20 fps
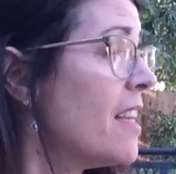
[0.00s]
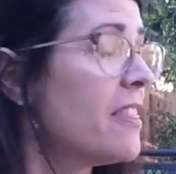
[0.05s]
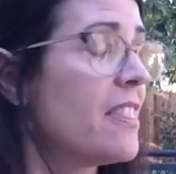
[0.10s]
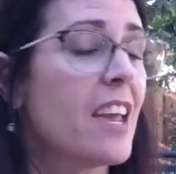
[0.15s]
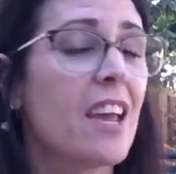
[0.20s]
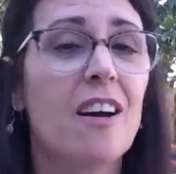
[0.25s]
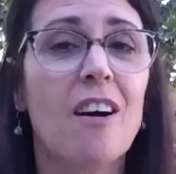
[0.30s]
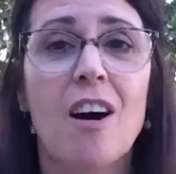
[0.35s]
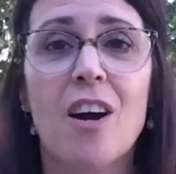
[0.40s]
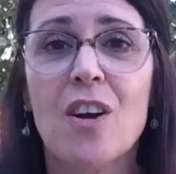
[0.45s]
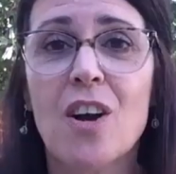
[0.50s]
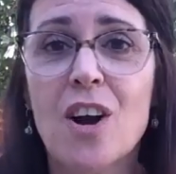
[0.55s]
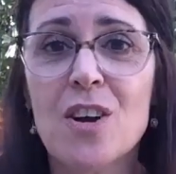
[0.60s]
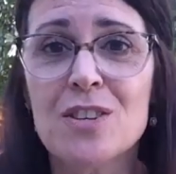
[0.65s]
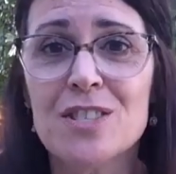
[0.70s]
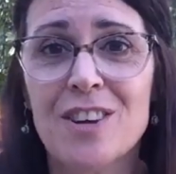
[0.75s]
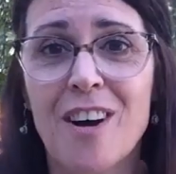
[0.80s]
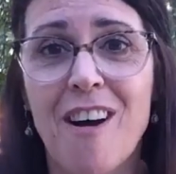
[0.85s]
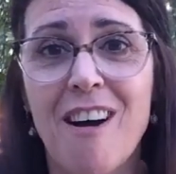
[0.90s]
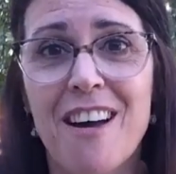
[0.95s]
They are our
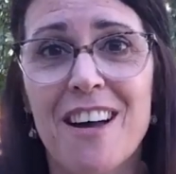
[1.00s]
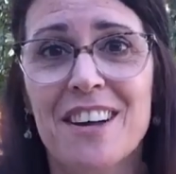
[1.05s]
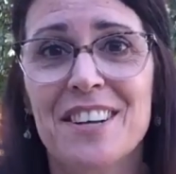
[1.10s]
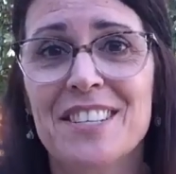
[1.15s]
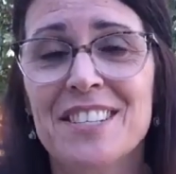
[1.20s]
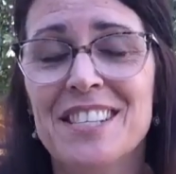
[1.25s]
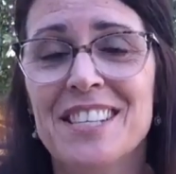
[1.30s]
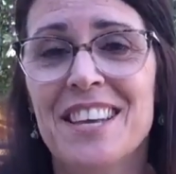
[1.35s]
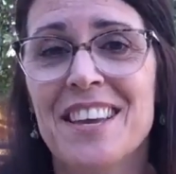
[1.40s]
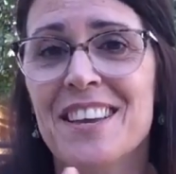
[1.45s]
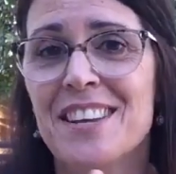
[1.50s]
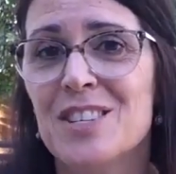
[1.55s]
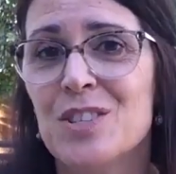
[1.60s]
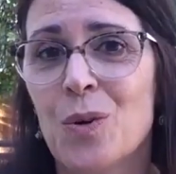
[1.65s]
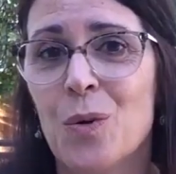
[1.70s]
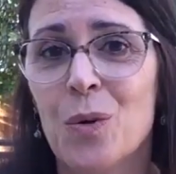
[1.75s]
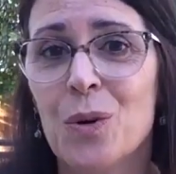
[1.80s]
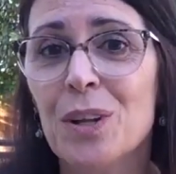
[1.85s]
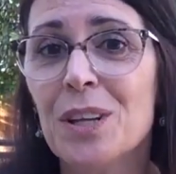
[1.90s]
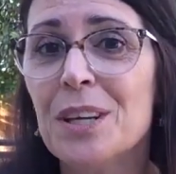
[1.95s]
dogs,
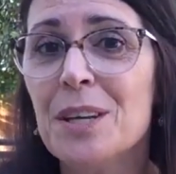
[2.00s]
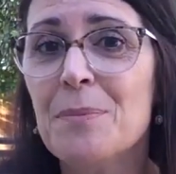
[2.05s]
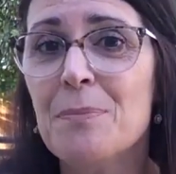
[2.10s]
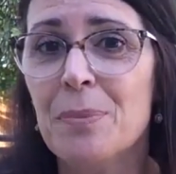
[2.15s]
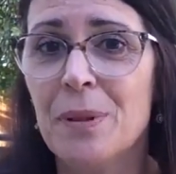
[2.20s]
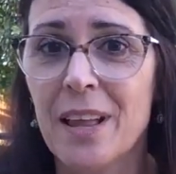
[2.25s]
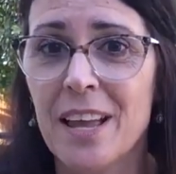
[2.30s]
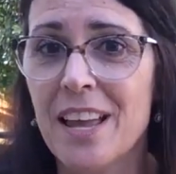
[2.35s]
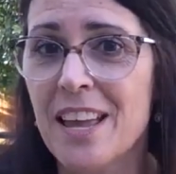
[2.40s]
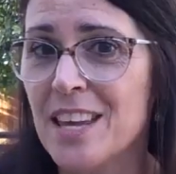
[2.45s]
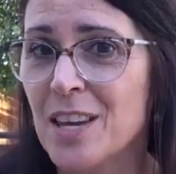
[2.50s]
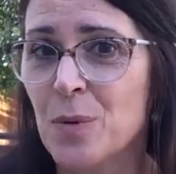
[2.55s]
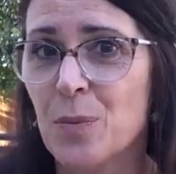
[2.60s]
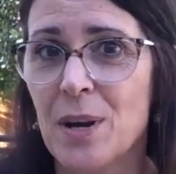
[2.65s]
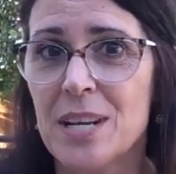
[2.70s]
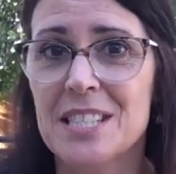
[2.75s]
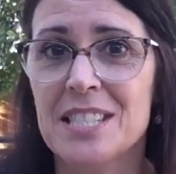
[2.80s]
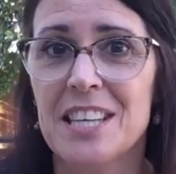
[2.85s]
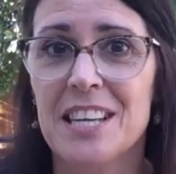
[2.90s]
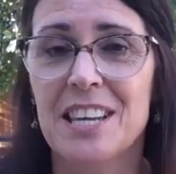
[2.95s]
totally playing and
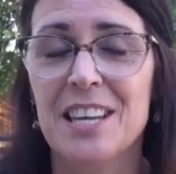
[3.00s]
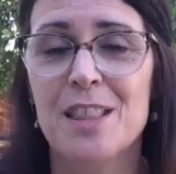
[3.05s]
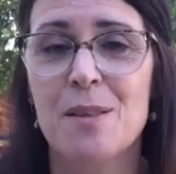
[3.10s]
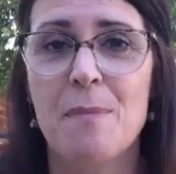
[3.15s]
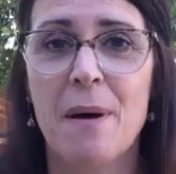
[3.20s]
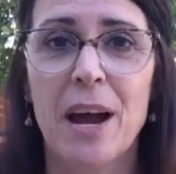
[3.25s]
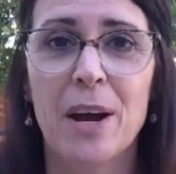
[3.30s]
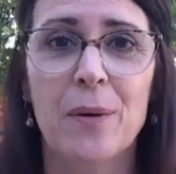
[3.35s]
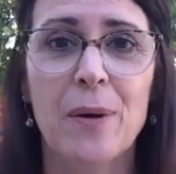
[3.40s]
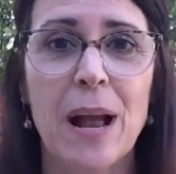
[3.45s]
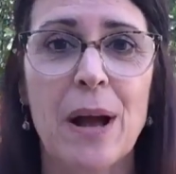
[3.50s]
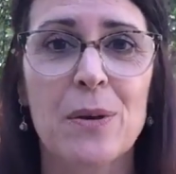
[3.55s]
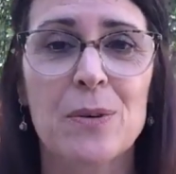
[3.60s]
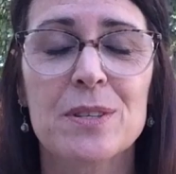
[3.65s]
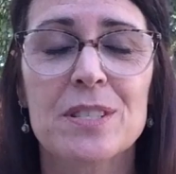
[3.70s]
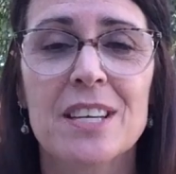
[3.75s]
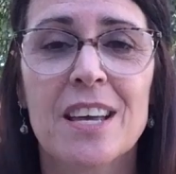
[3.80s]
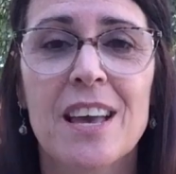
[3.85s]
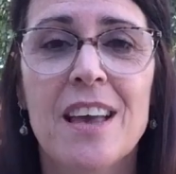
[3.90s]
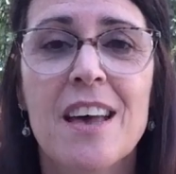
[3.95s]
wrestling in the
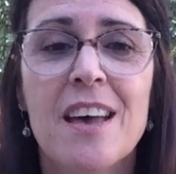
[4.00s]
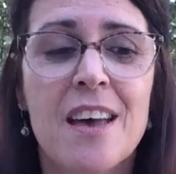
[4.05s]
background.